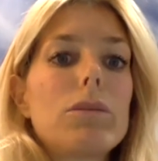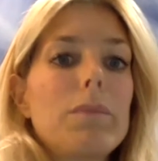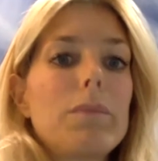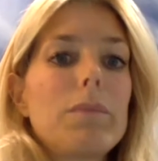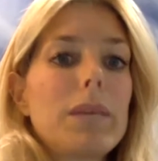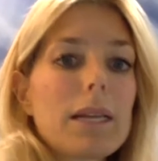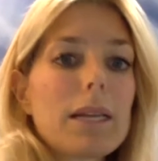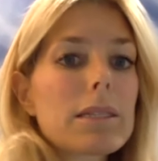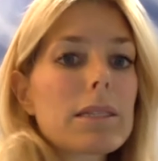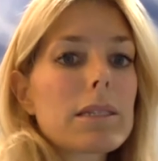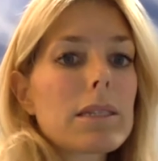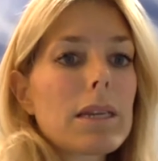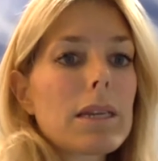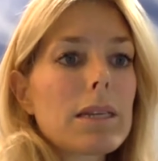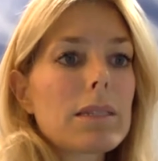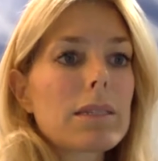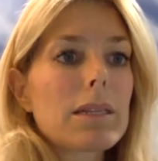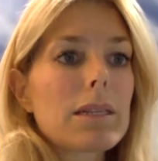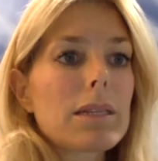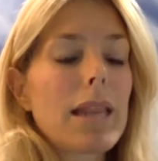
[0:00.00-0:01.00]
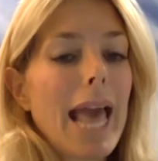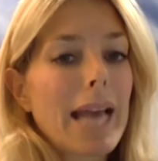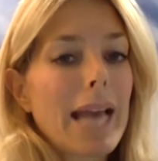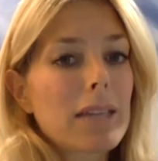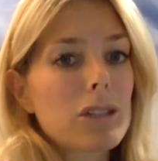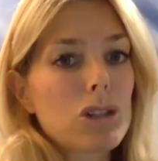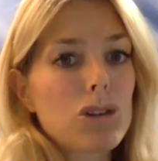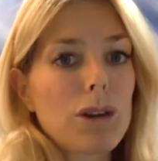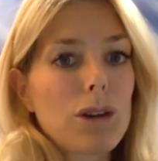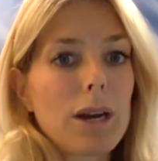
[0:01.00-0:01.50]
me, it's an
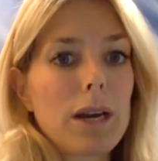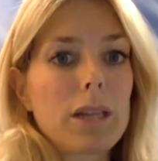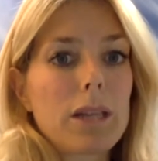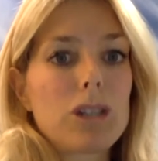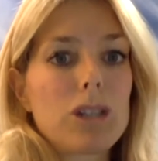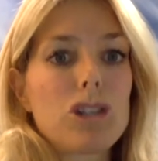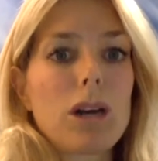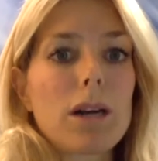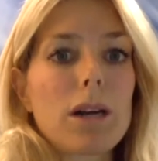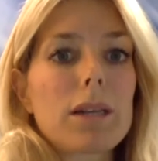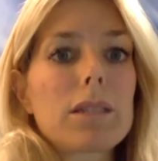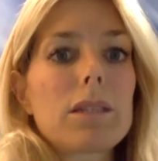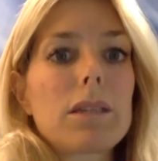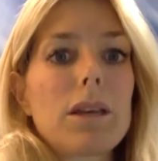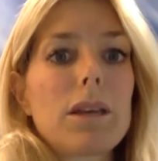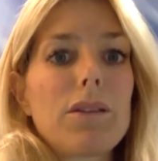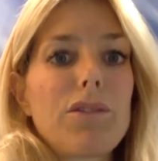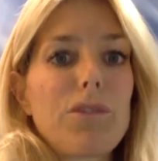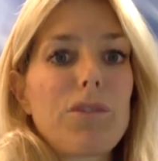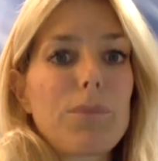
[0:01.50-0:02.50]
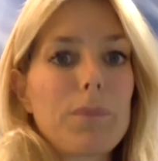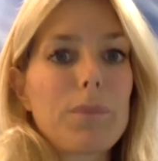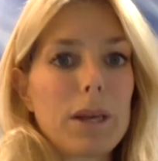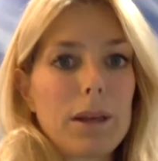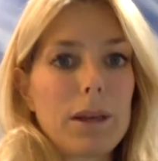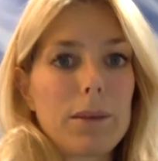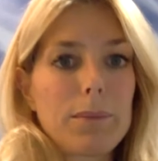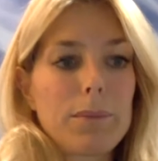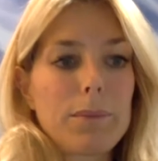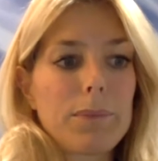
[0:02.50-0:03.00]
extra adjunctive
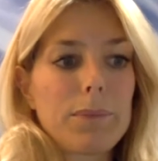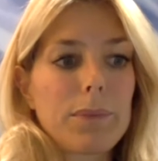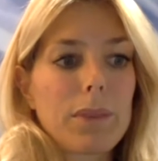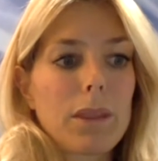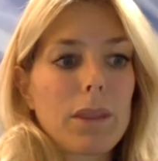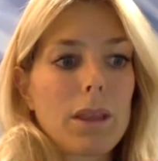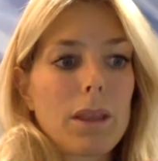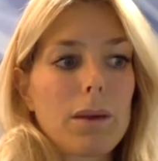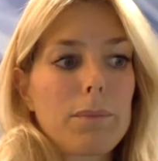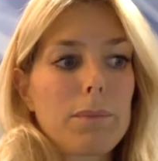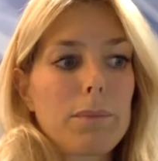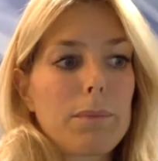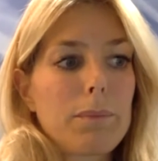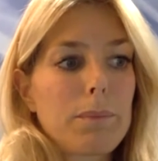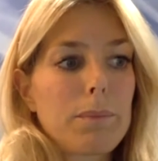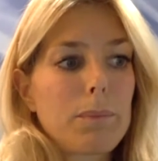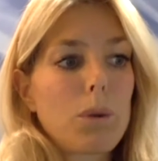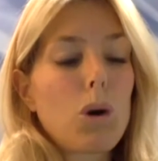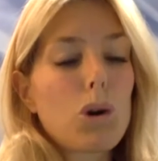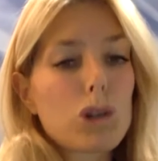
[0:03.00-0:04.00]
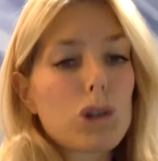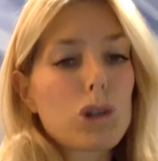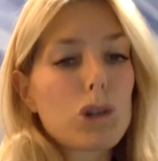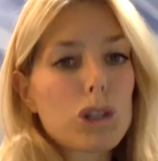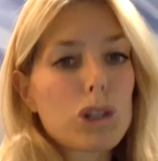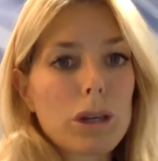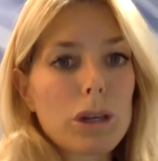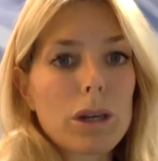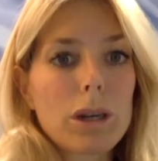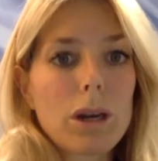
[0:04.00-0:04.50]

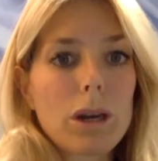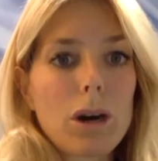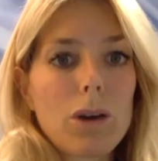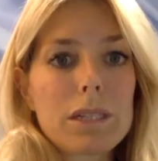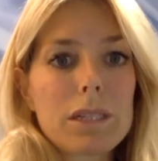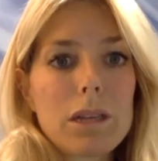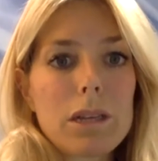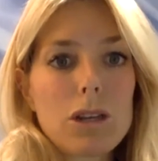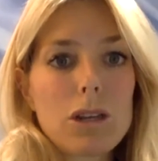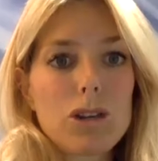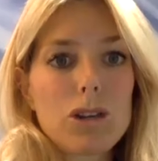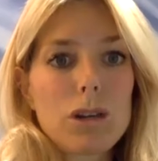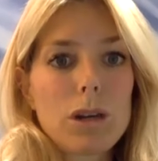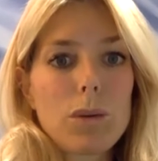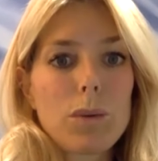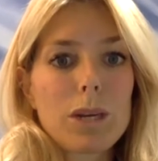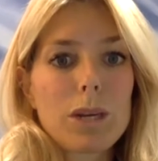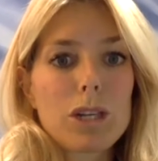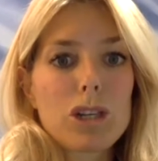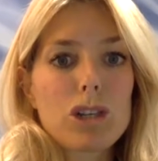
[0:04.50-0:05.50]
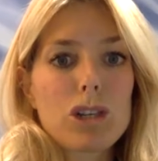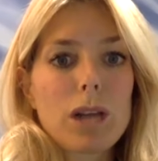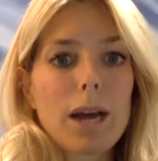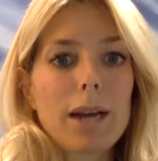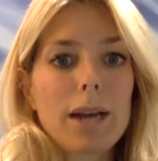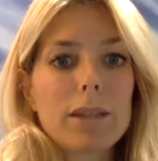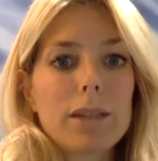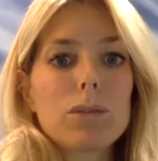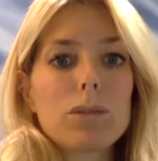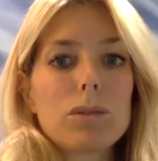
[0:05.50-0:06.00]
portion of the surgery, which
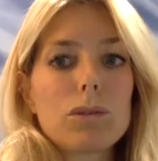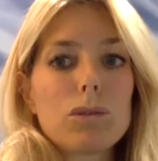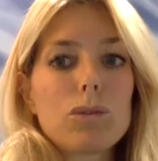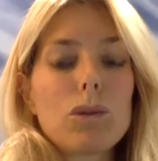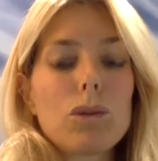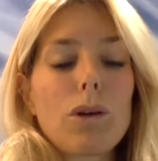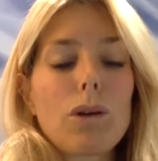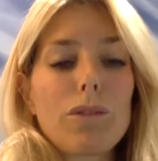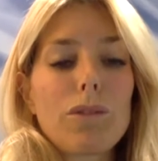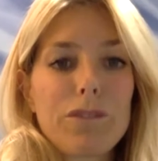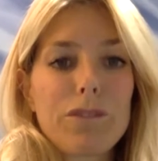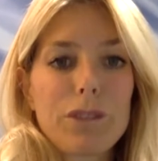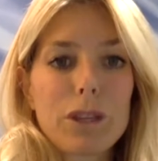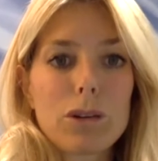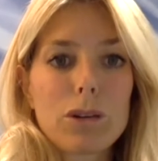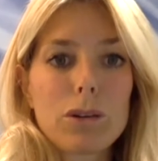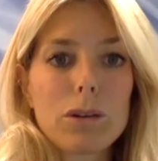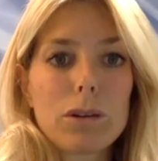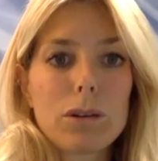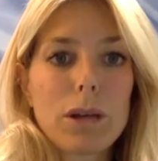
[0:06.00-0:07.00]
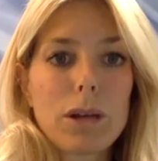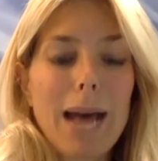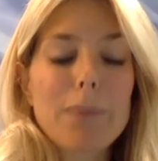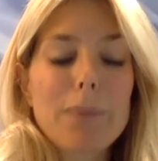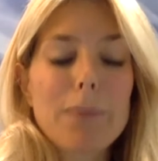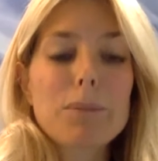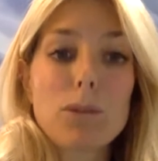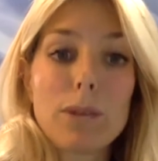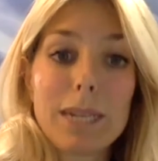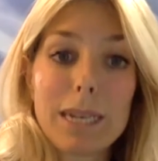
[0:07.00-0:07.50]
I do not feel
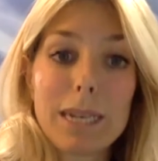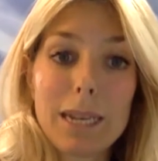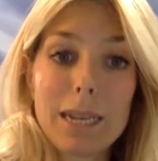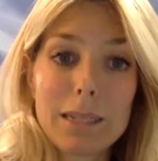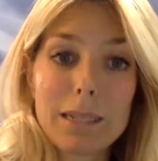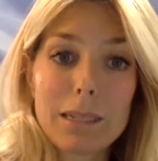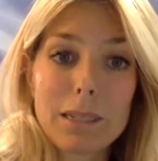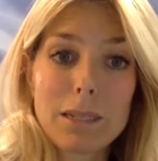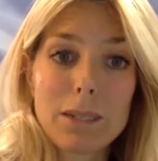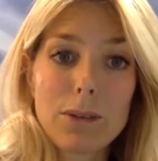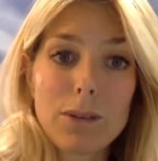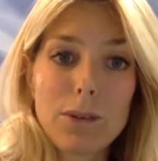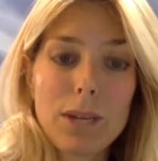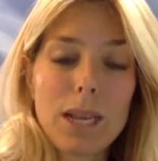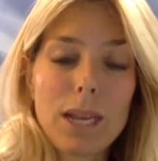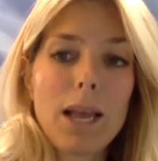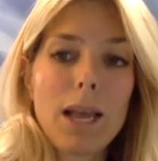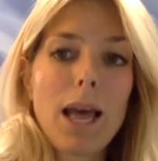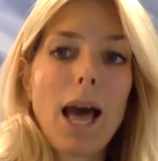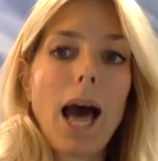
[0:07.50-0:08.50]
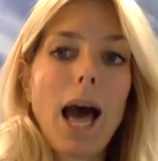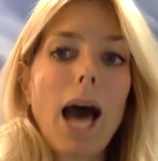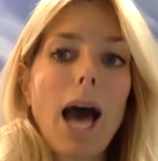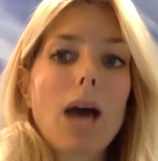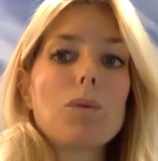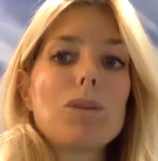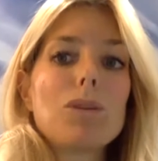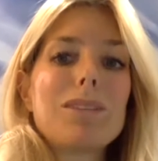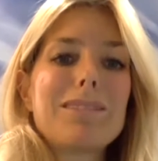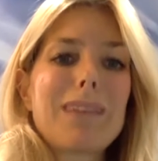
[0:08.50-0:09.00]
absolutely necessary. I
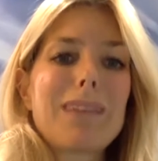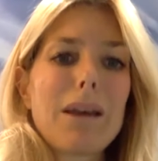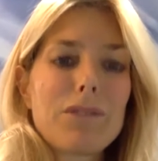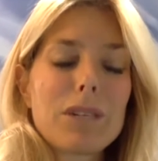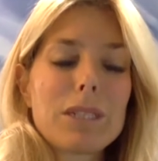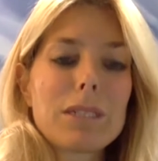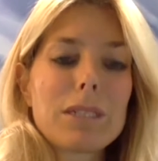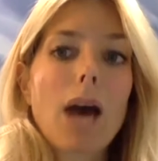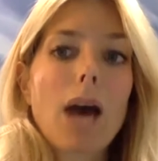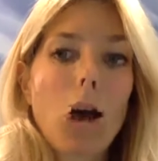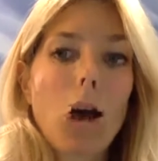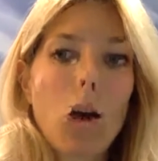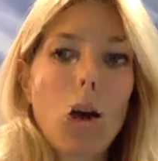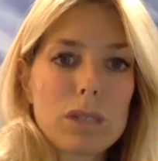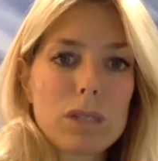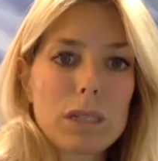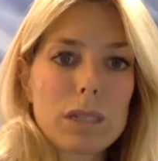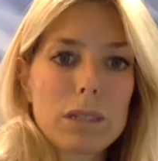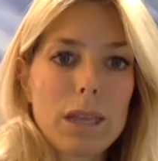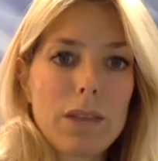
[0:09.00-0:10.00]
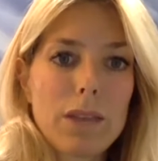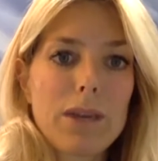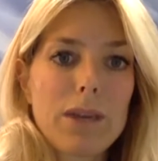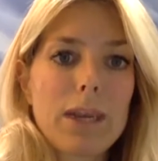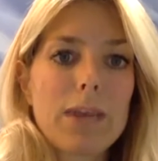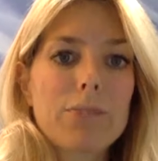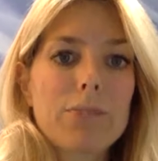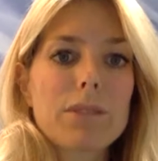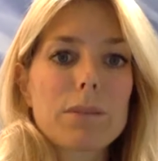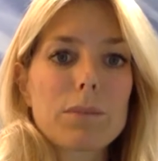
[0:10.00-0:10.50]
would definitely use it
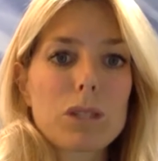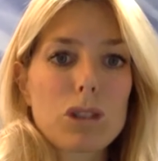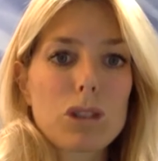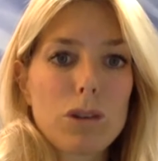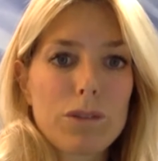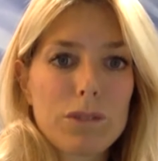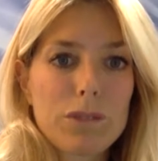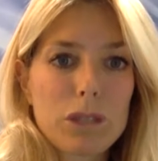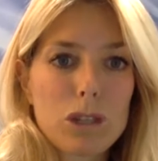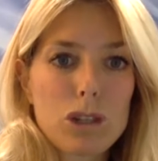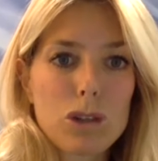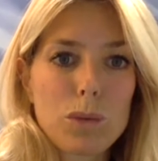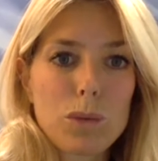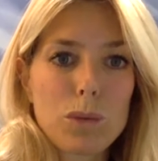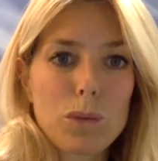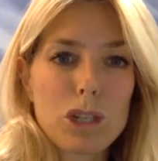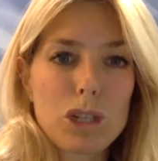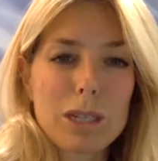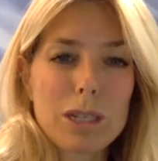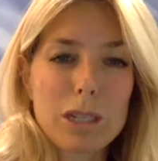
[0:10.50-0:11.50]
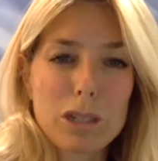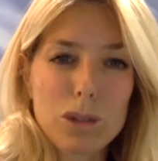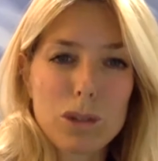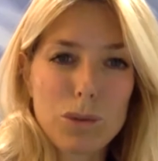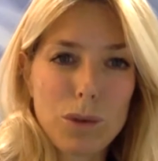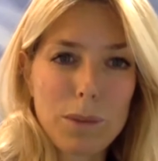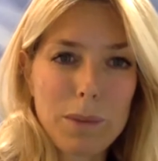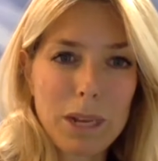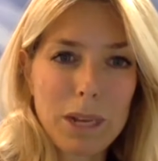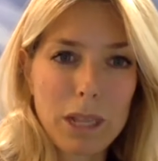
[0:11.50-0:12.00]
if I have some soft tissue which is
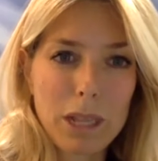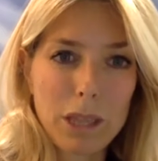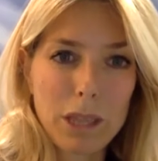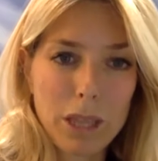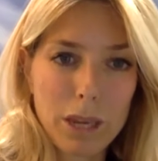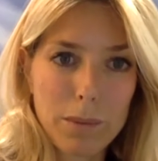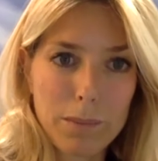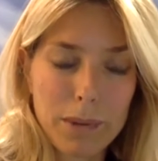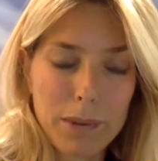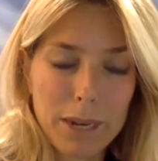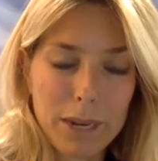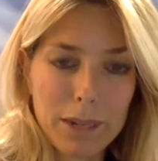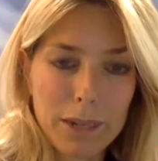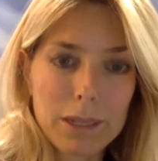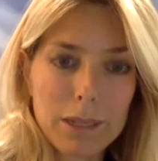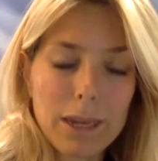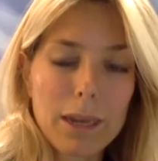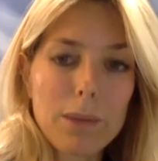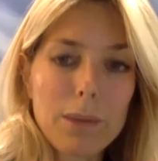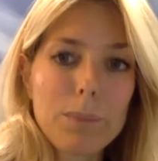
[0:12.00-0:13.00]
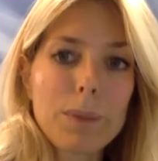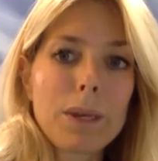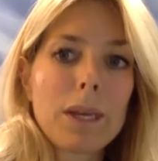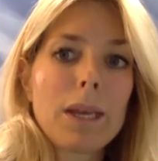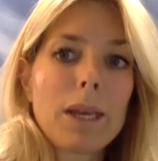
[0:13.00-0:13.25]
extremely thin biotype